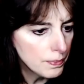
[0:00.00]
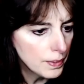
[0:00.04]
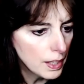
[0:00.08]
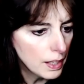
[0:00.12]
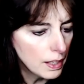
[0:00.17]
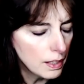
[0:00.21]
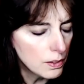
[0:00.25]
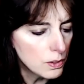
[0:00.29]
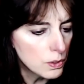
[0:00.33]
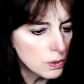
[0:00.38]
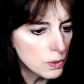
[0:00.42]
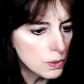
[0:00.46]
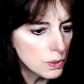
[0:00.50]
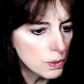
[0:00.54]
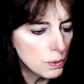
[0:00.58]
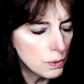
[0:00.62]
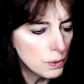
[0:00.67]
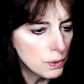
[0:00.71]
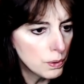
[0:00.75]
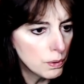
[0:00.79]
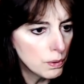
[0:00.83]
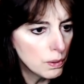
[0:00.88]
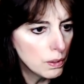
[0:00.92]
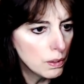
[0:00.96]
Hey, Two
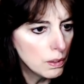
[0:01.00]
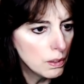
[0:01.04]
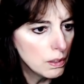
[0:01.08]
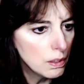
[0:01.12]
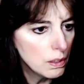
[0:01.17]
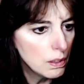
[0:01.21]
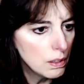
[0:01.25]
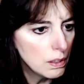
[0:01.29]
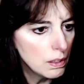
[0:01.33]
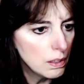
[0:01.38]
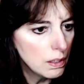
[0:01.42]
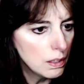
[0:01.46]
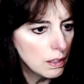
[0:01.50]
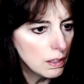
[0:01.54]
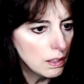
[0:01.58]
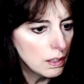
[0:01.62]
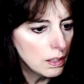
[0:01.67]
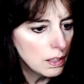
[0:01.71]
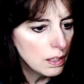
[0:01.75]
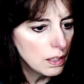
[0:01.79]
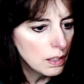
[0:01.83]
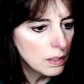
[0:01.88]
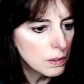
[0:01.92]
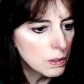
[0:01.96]
Scooter.
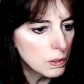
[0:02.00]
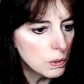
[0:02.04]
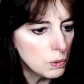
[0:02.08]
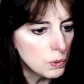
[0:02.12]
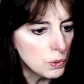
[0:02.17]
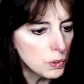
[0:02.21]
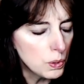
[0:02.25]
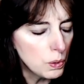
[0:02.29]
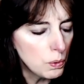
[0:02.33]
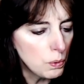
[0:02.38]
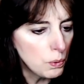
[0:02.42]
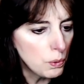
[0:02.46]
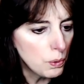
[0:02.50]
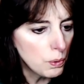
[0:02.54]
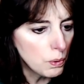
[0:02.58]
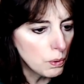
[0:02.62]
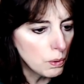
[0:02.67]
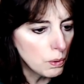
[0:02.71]
Two Scooter.